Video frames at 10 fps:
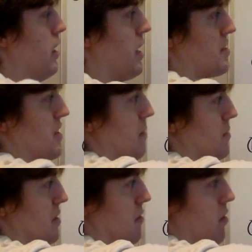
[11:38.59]
And step
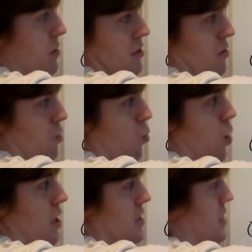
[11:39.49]
0 is,
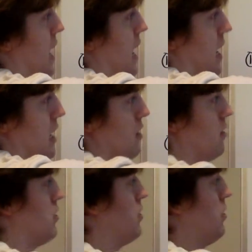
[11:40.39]
what is A?
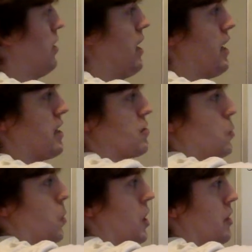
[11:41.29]
A is
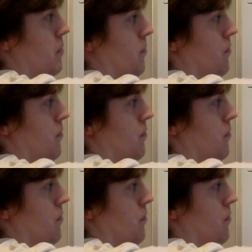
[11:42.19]
1.